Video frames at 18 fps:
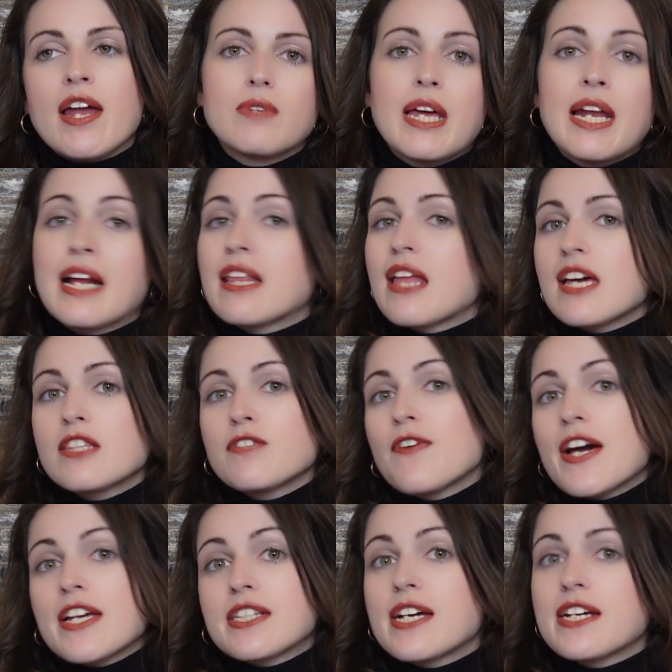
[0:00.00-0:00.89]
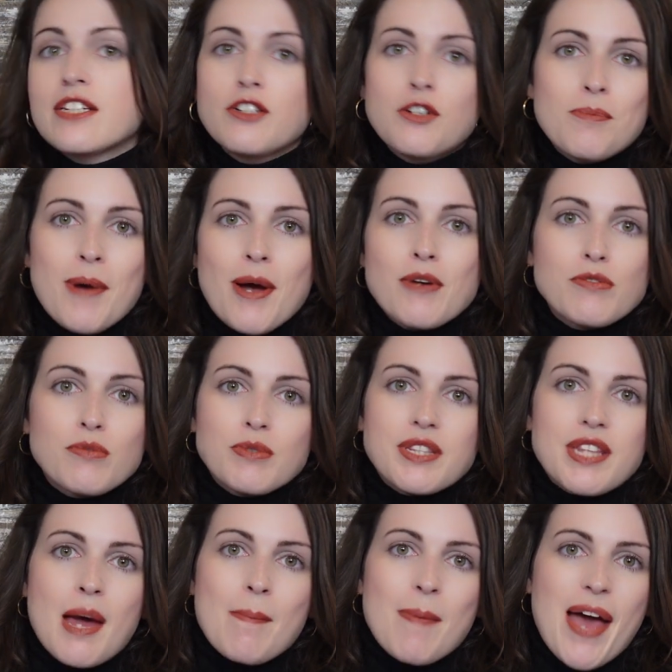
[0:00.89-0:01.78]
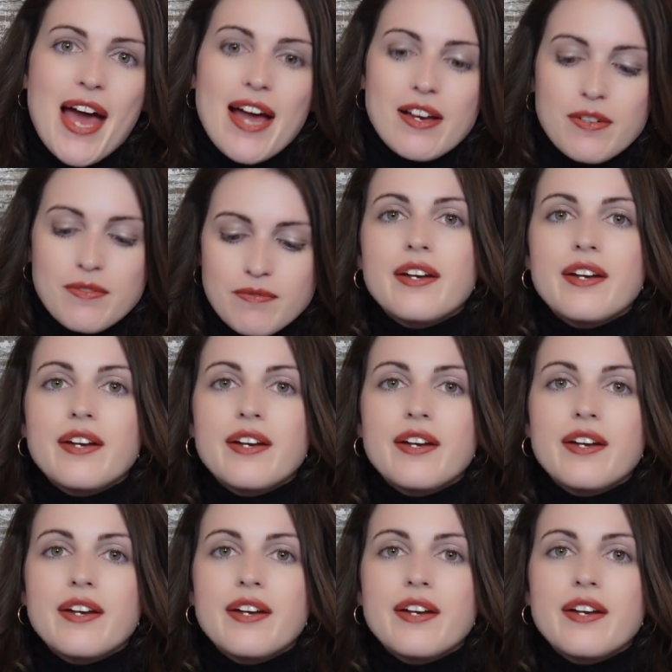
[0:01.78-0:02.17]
And I like the fact that I can do both with that bag.